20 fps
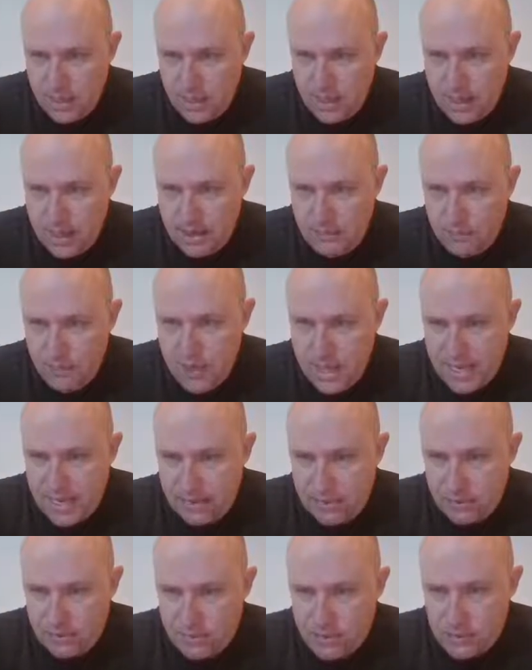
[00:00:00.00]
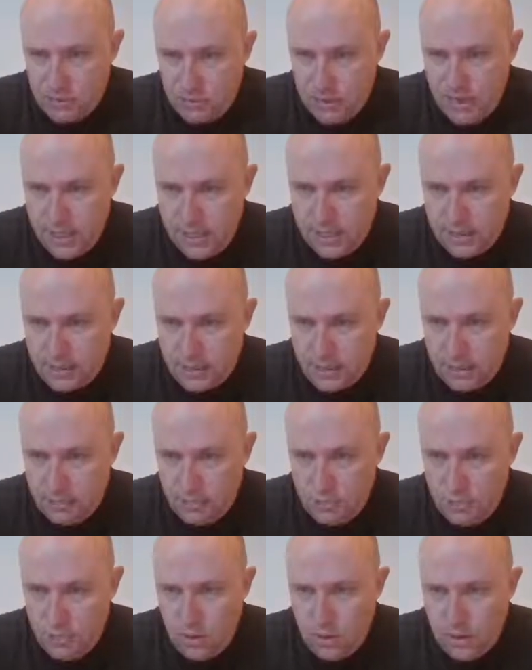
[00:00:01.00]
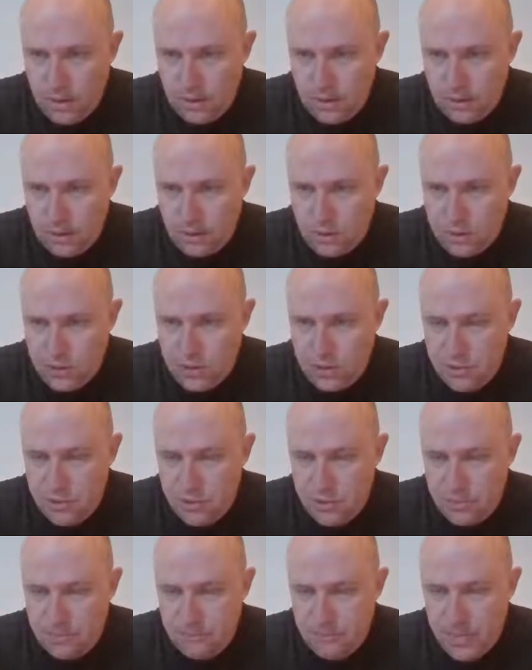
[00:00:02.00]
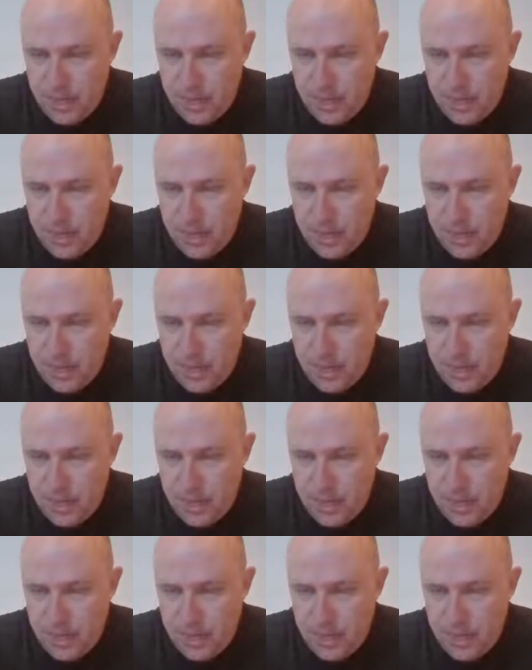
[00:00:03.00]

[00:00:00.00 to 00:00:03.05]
And if we count up squares, up 1, 2,